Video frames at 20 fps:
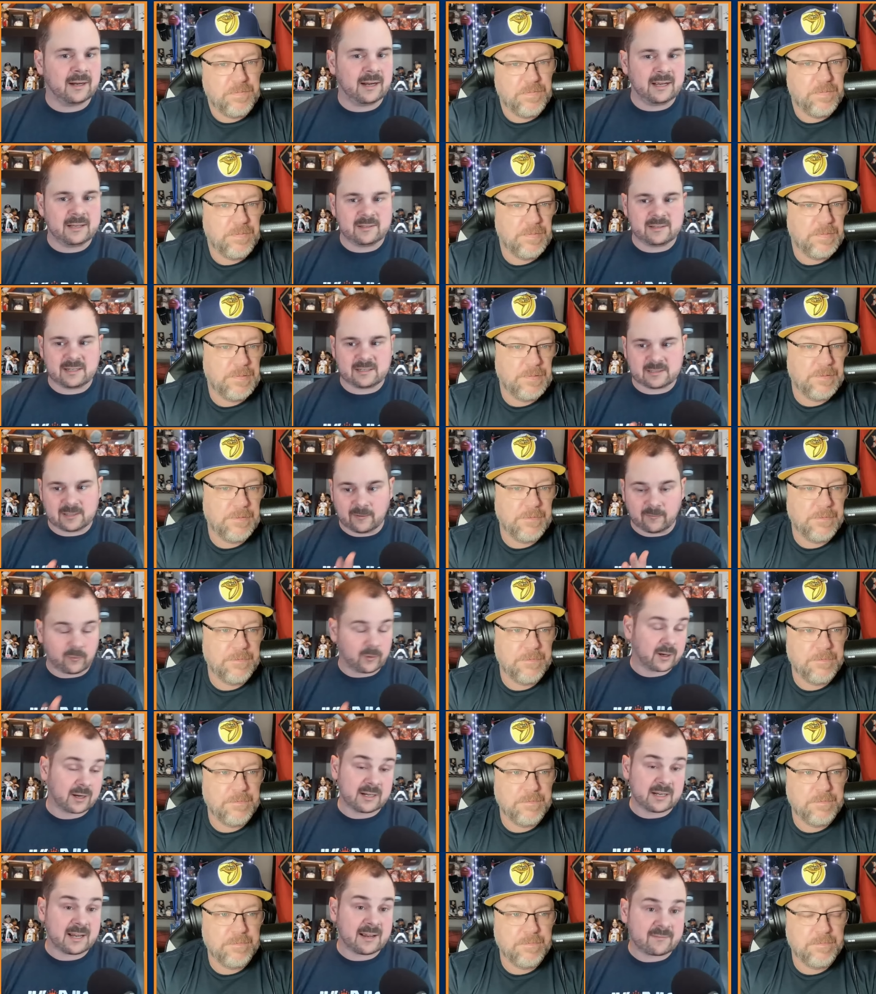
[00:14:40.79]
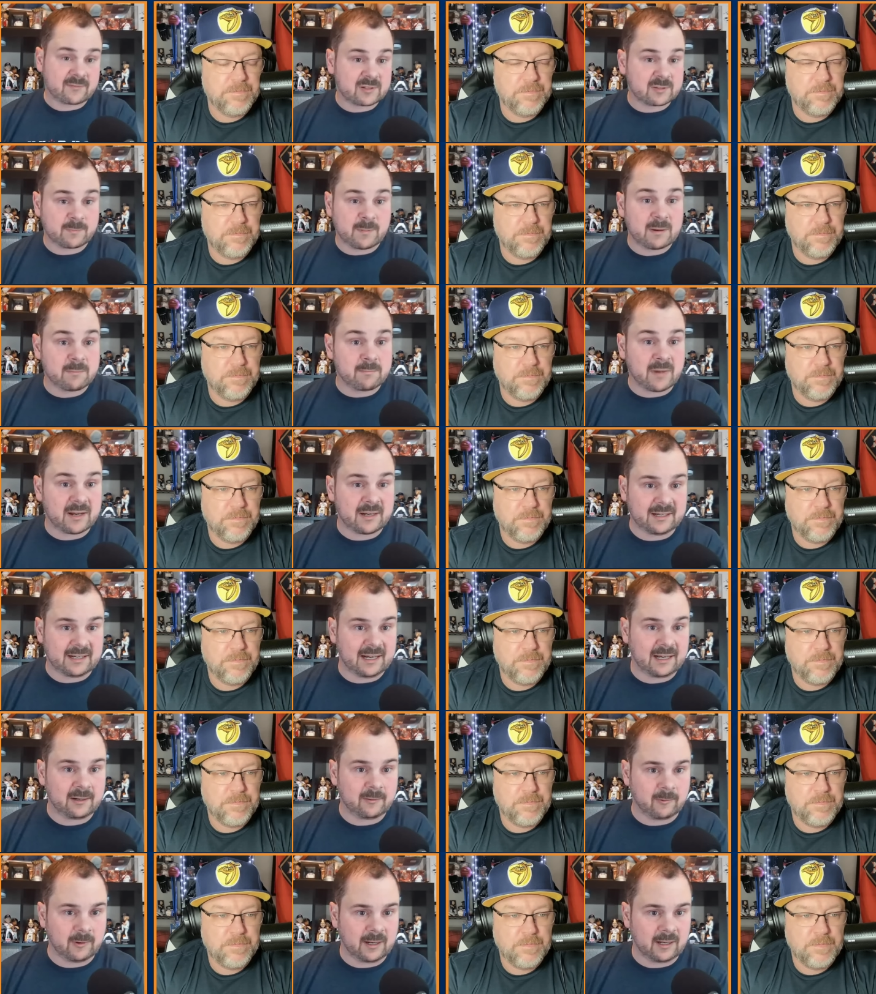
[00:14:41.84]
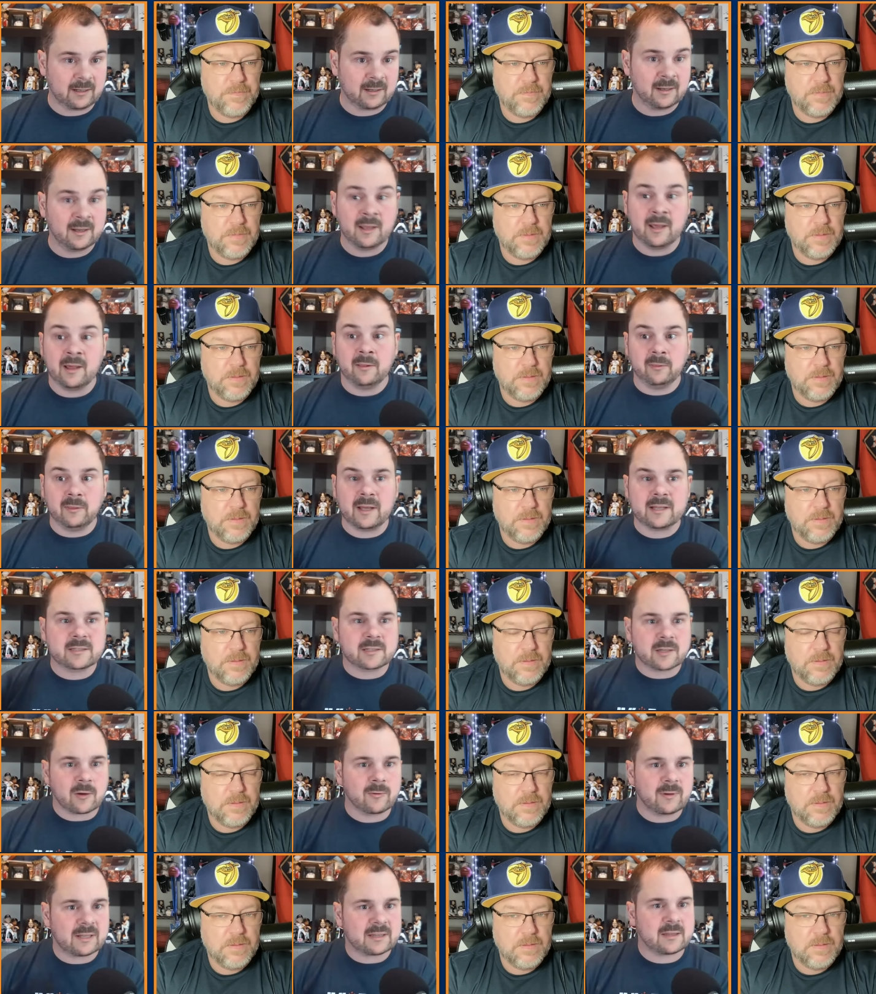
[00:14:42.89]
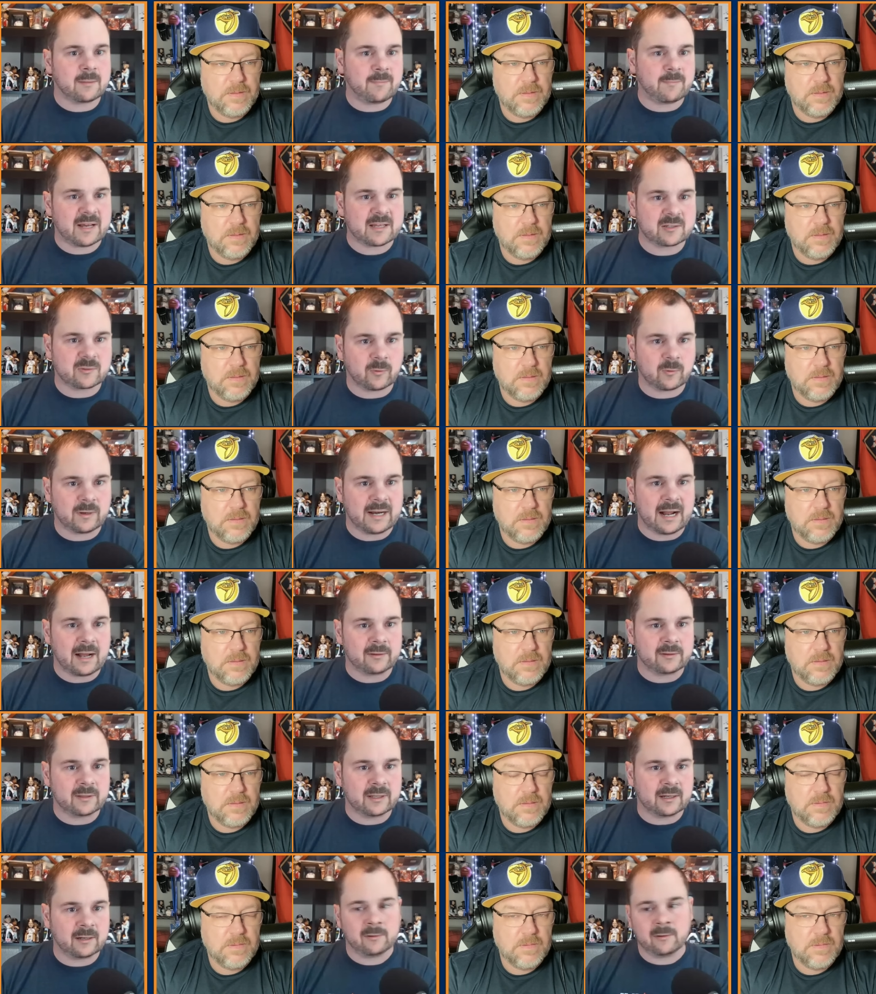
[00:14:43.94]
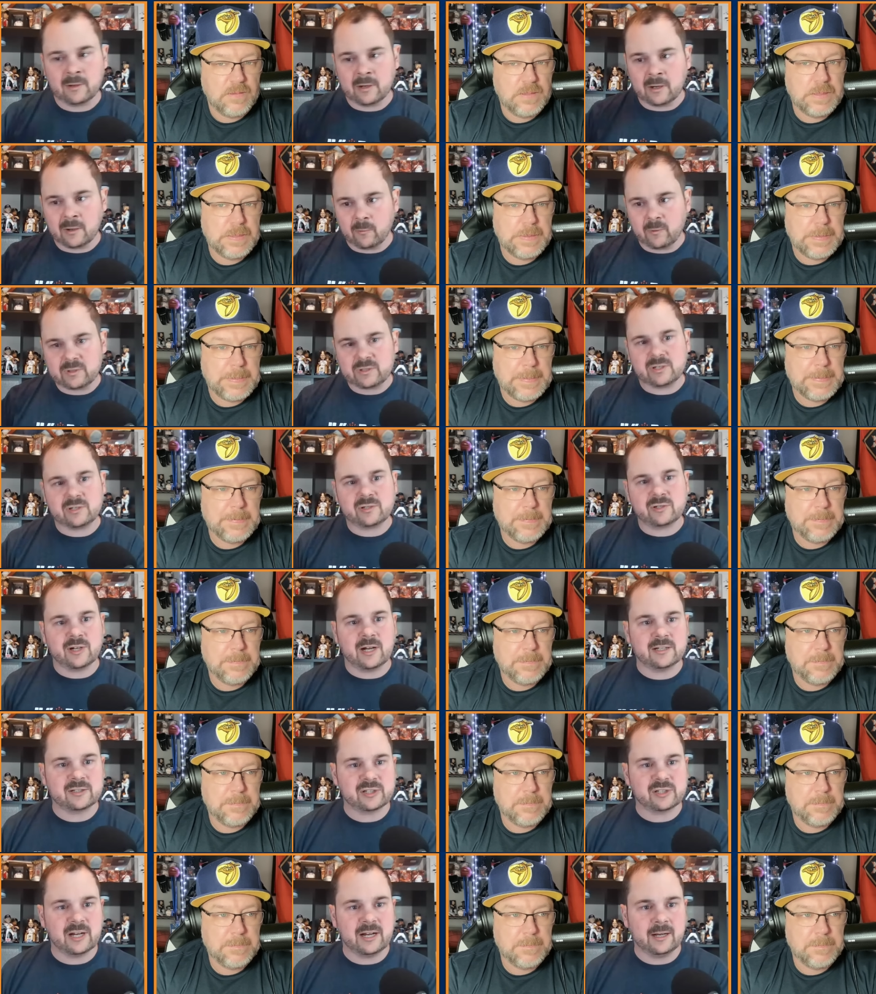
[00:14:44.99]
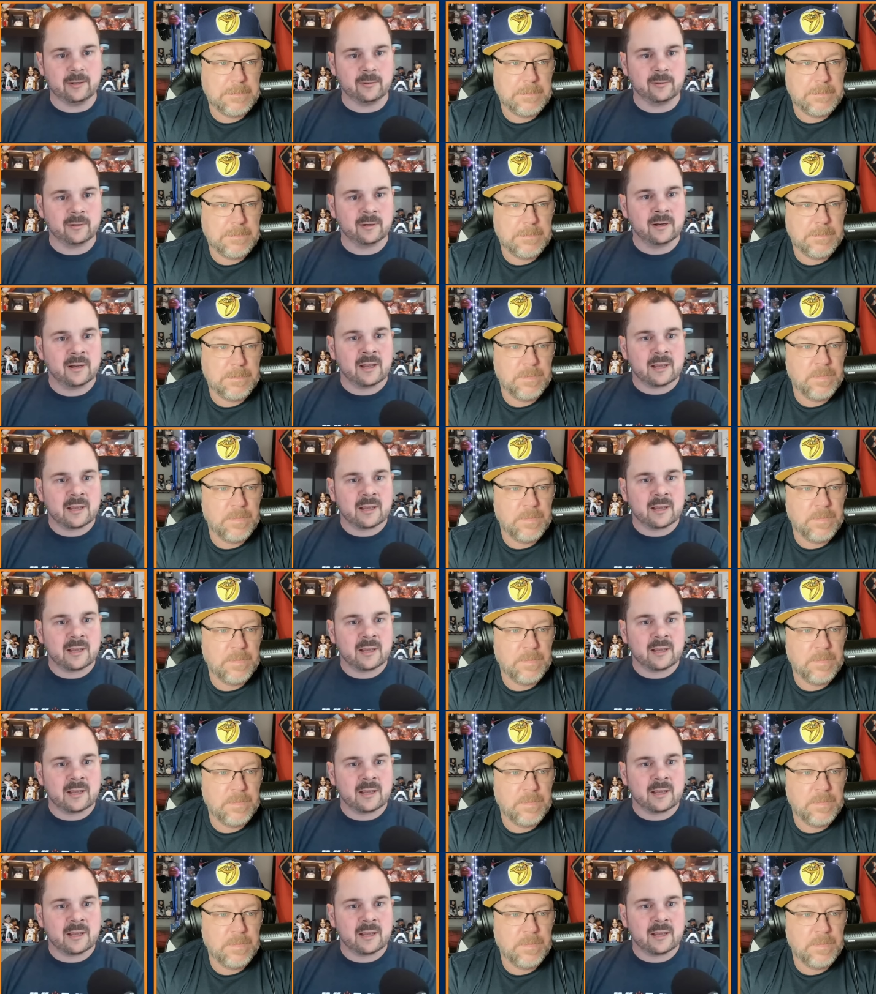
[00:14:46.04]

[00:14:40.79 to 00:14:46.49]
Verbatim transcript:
Speaker 1: And just if we're going to have to spend money anyway, let's go get the best one out there, which is Josh Hader.